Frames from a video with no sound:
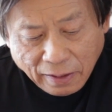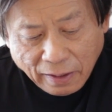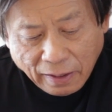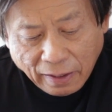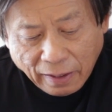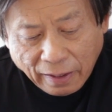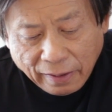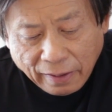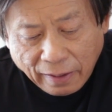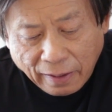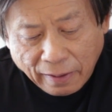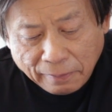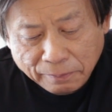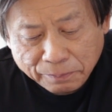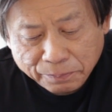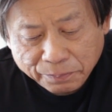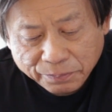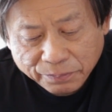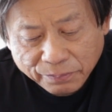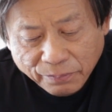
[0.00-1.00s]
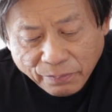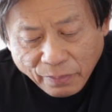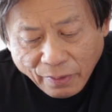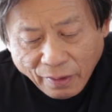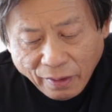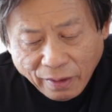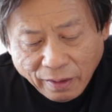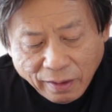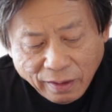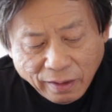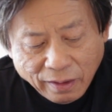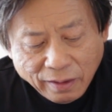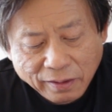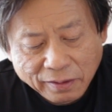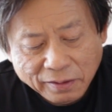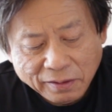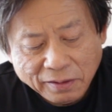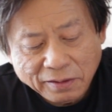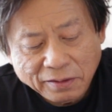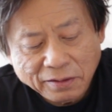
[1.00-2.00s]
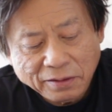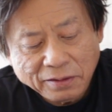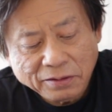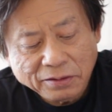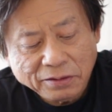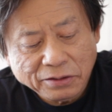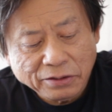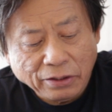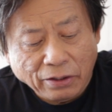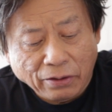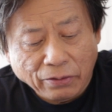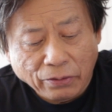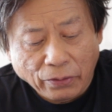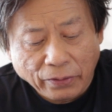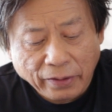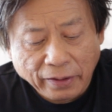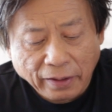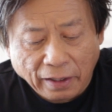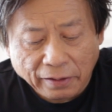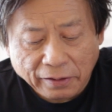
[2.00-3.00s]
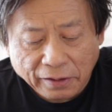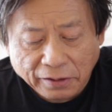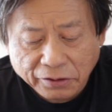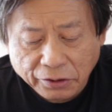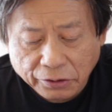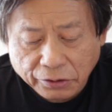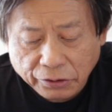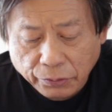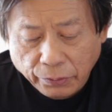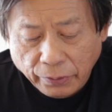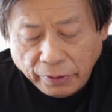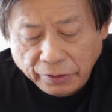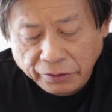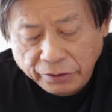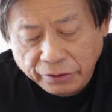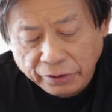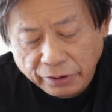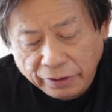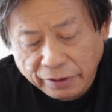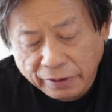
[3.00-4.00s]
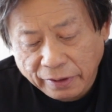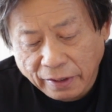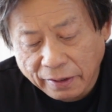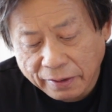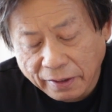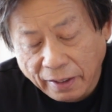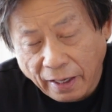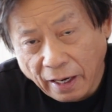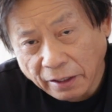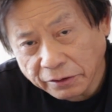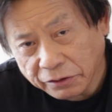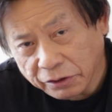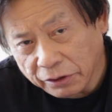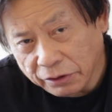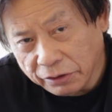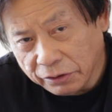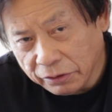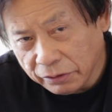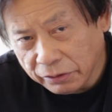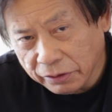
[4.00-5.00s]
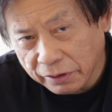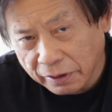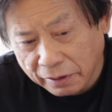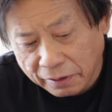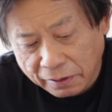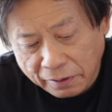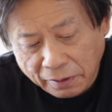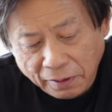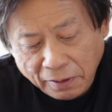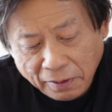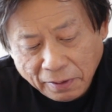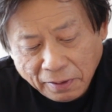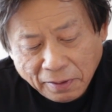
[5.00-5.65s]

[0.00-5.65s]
And so looking at the situation, they're actually using